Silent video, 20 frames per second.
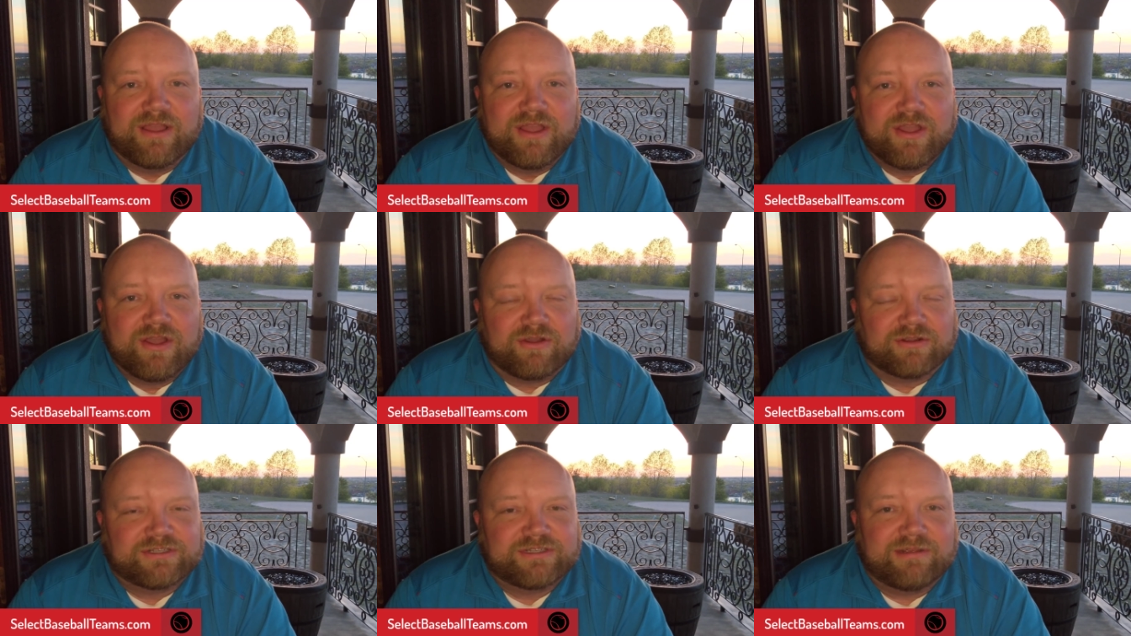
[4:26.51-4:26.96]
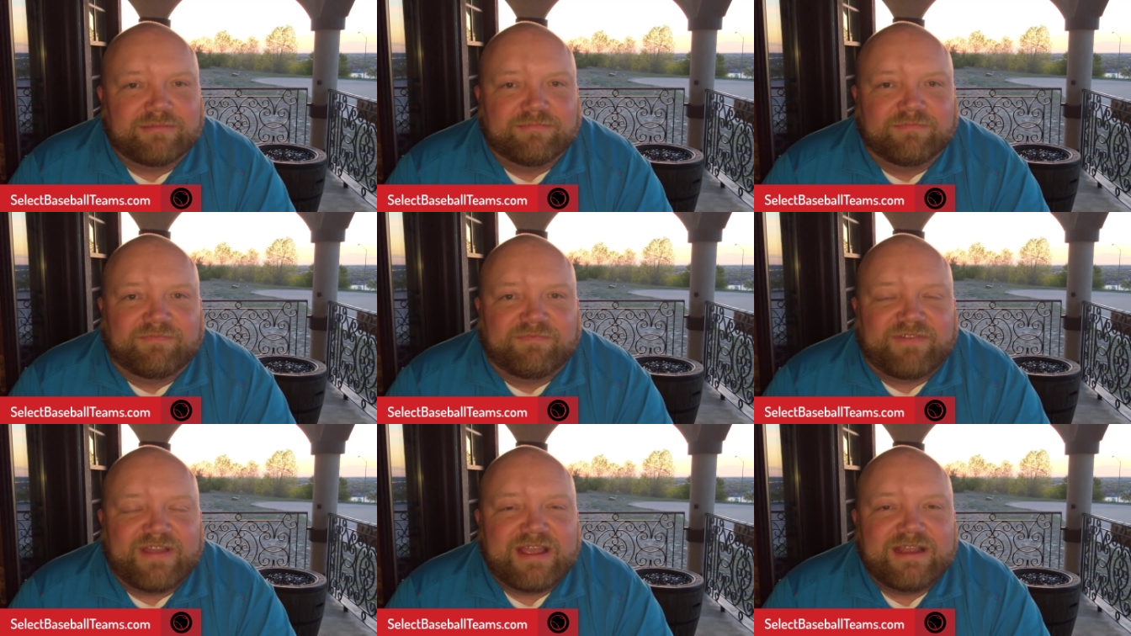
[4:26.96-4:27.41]
or some
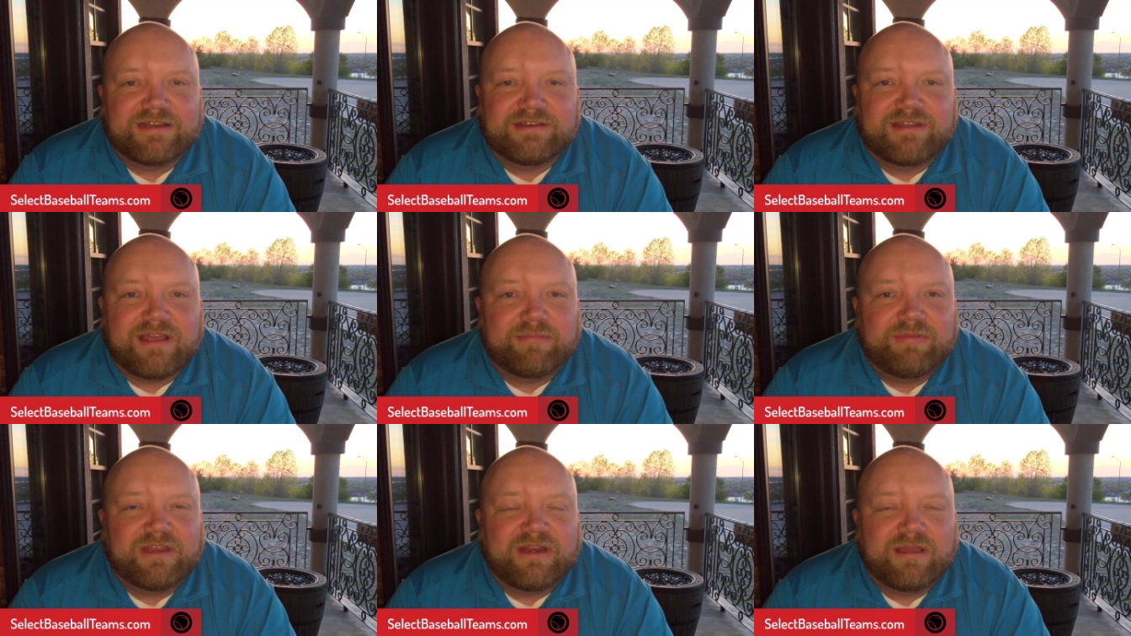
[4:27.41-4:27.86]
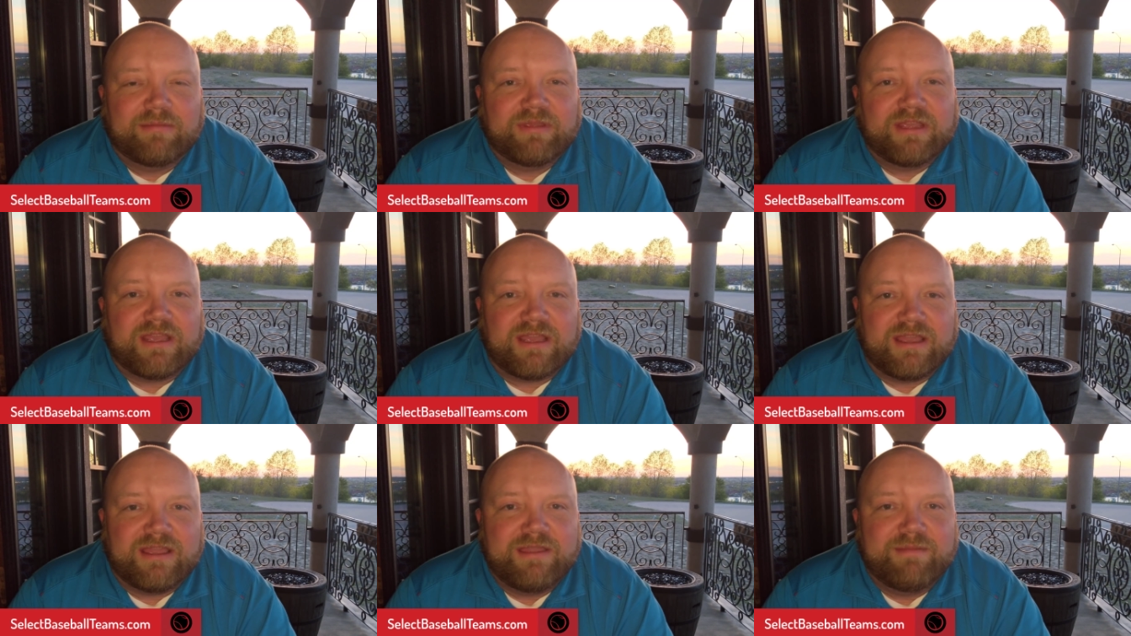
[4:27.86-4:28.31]
fake
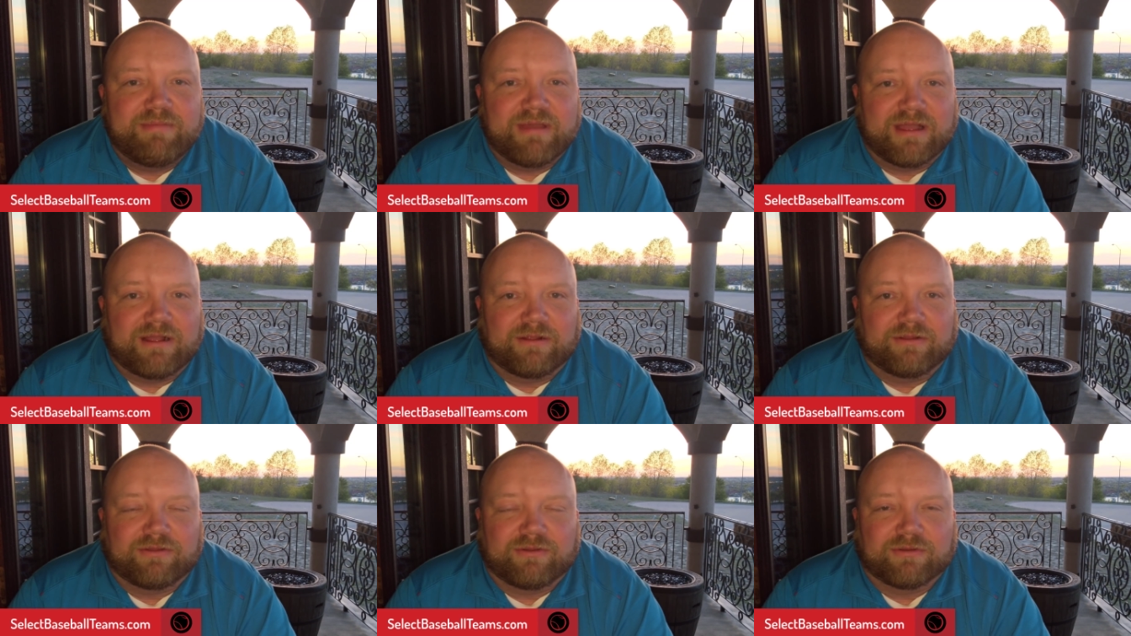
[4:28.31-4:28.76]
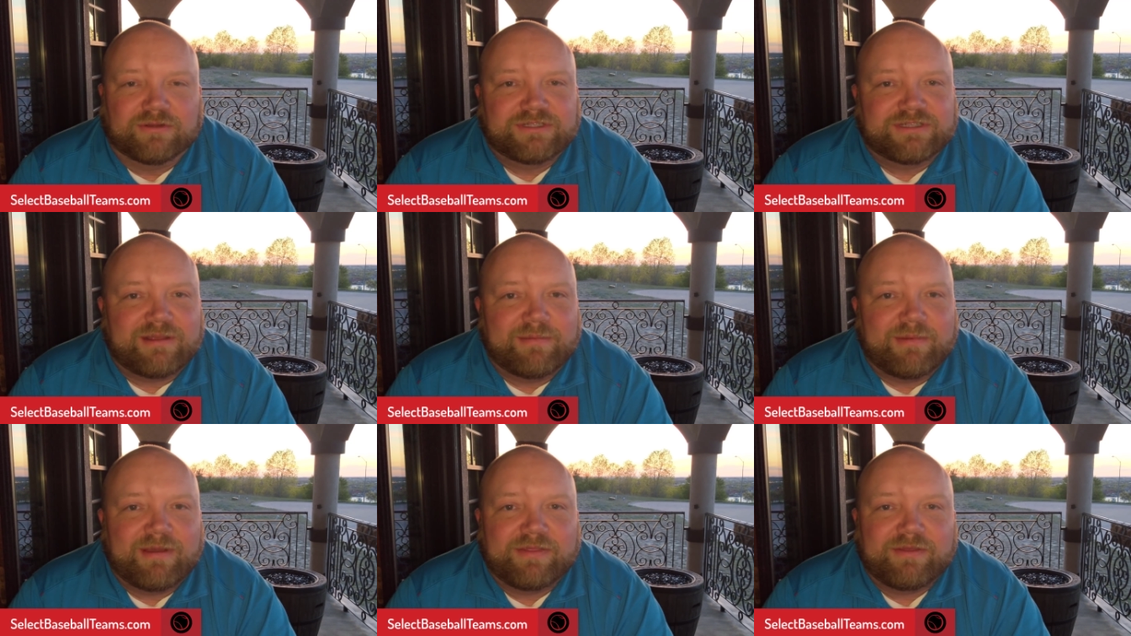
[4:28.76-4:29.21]
WWE belt or
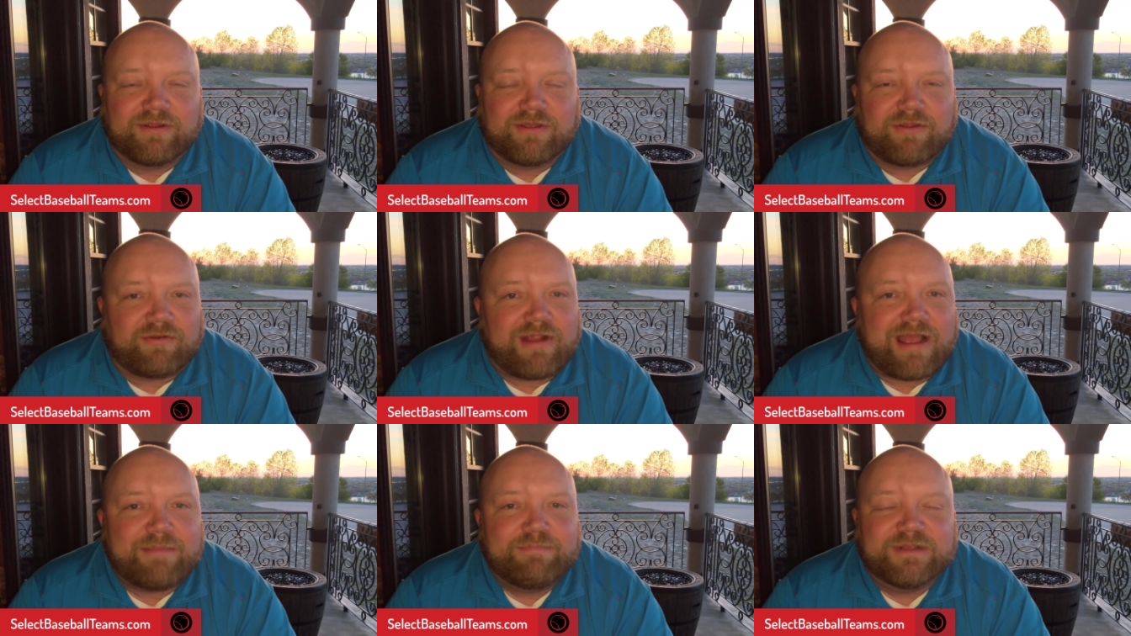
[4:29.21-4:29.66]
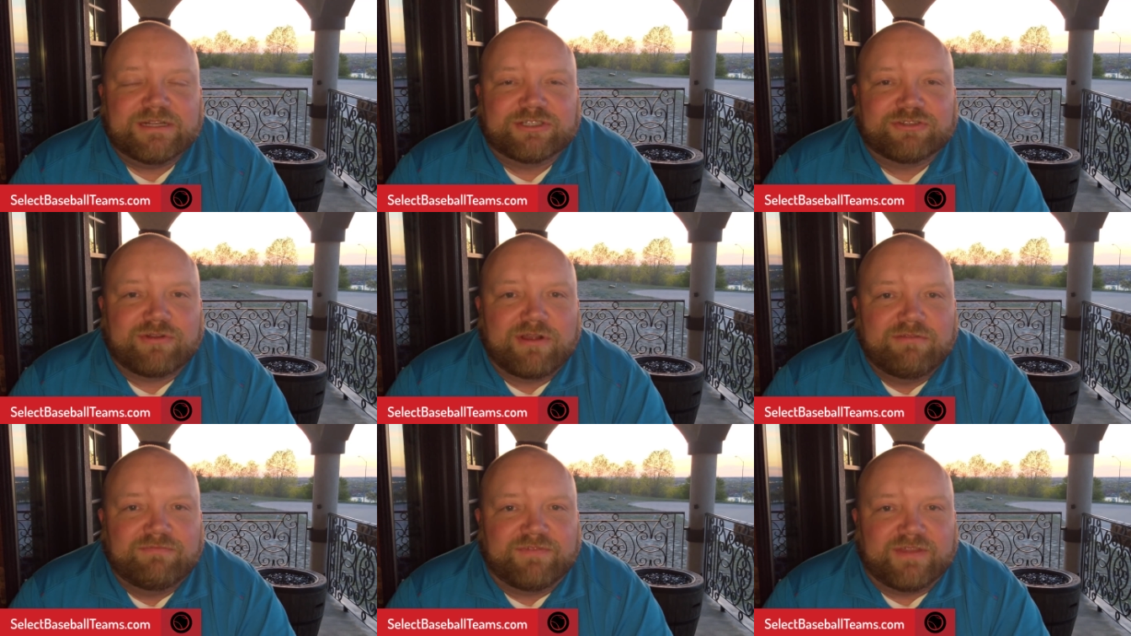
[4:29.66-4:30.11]
some other crappy
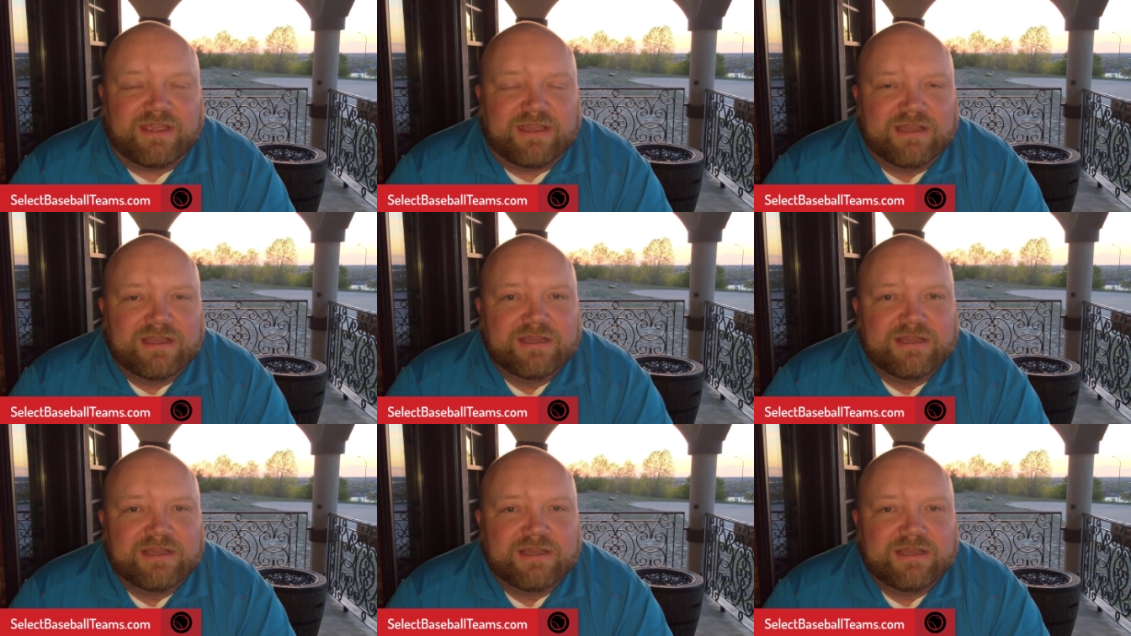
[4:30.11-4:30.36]
trophy.